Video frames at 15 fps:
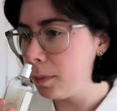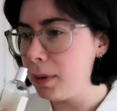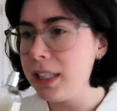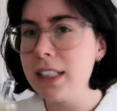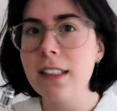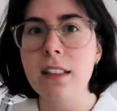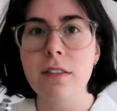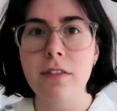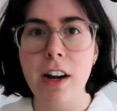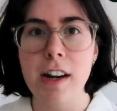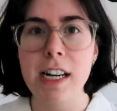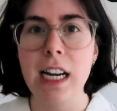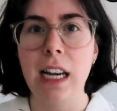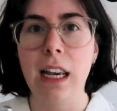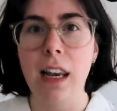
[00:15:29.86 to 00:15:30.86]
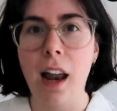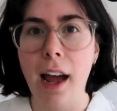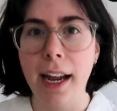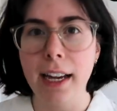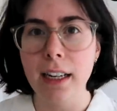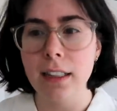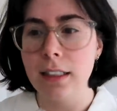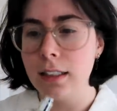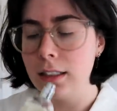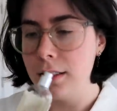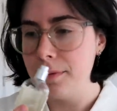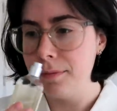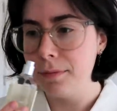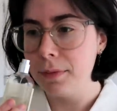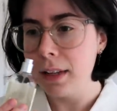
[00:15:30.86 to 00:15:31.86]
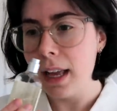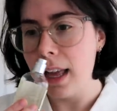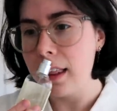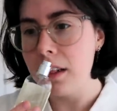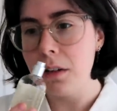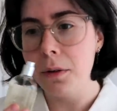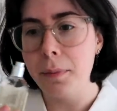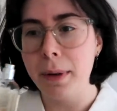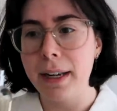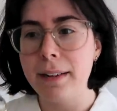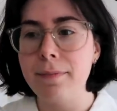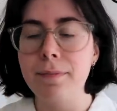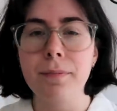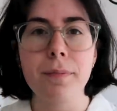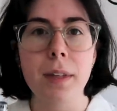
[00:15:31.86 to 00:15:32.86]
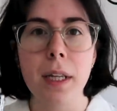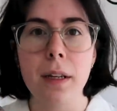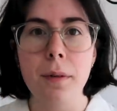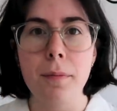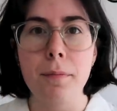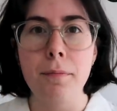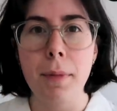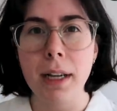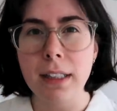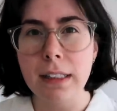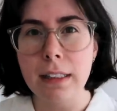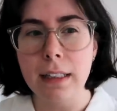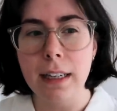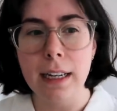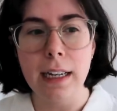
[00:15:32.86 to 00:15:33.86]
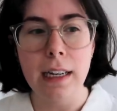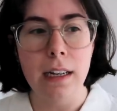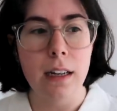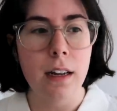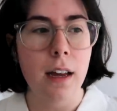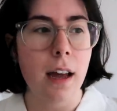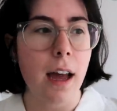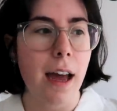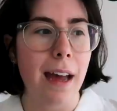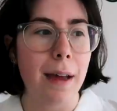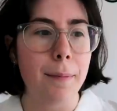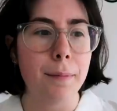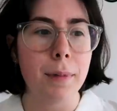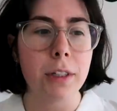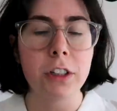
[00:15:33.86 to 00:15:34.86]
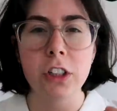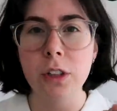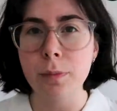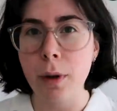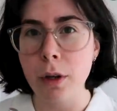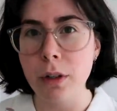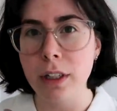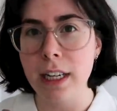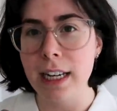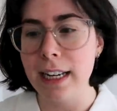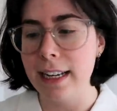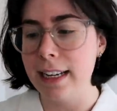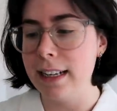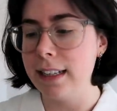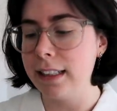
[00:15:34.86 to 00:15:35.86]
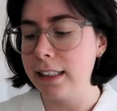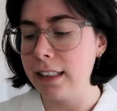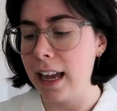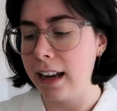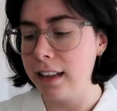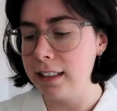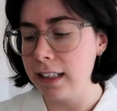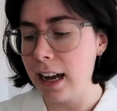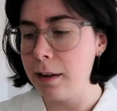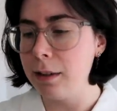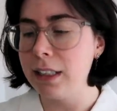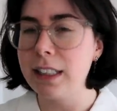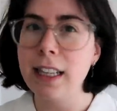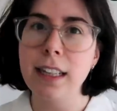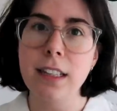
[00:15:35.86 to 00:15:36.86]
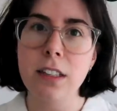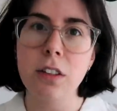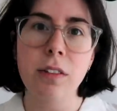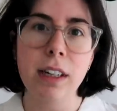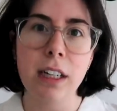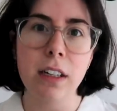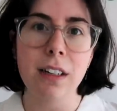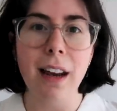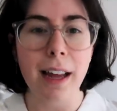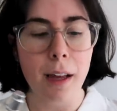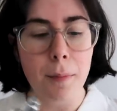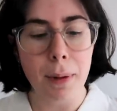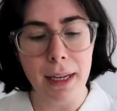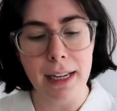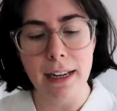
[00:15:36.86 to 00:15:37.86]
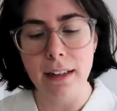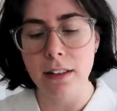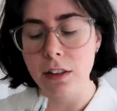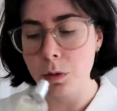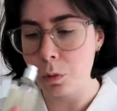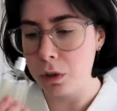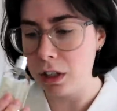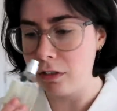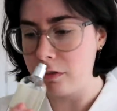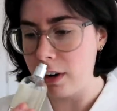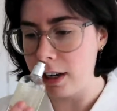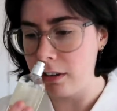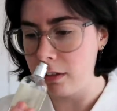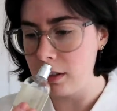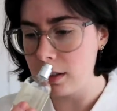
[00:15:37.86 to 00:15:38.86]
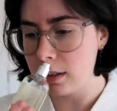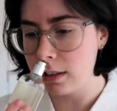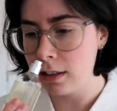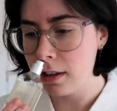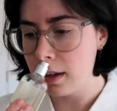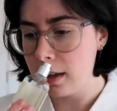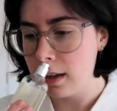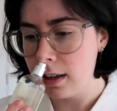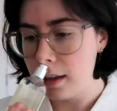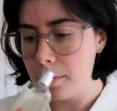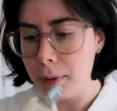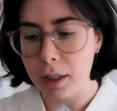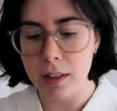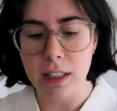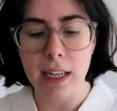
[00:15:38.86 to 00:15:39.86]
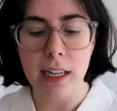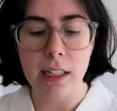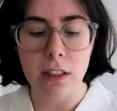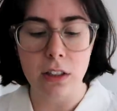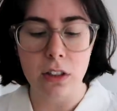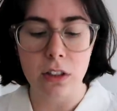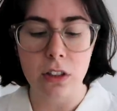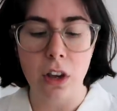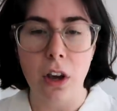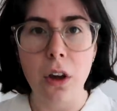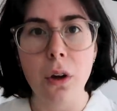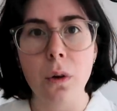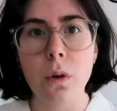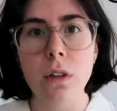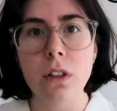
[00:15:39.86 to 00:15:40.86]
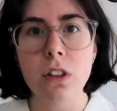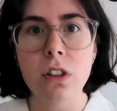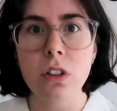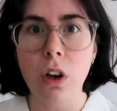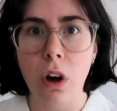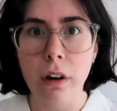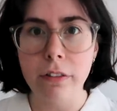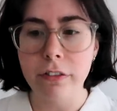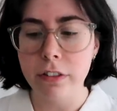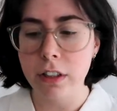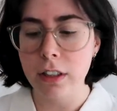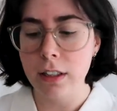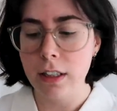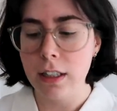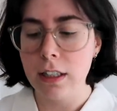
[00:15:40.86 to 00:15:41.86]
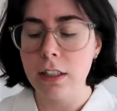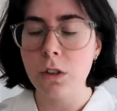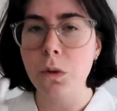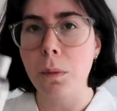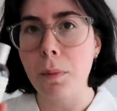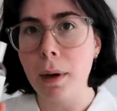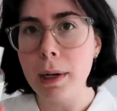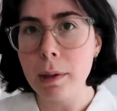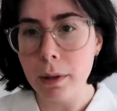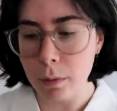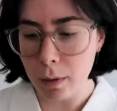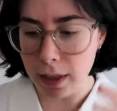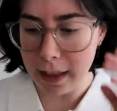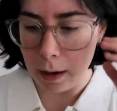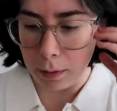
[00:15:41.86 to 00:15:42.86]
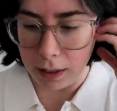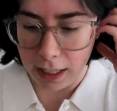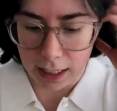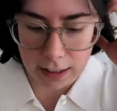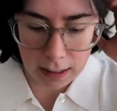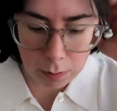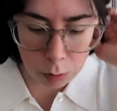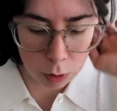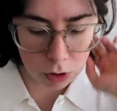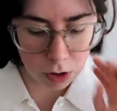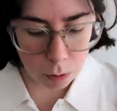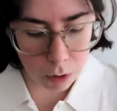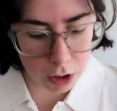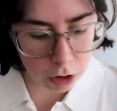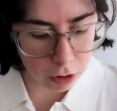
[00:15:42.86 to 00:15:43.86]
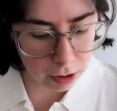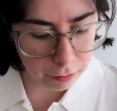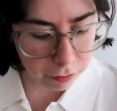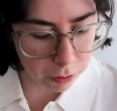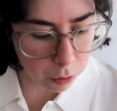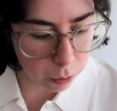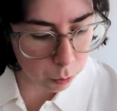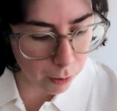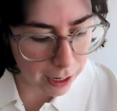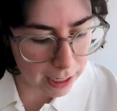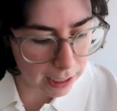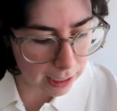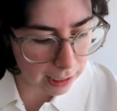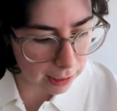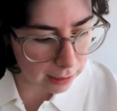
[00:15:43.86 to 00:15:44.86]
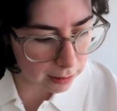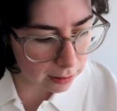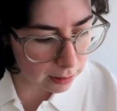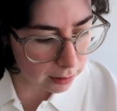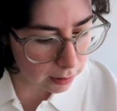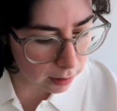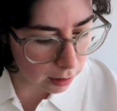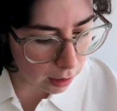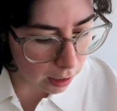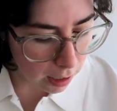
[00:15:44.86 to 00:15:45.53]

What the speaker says: this is a very light, a little bit musky, smoky scent. I would say this is a really good like beginner's woody fragrance because it is so soft. So I probably want to wear that with this. I'm also wondering for when it is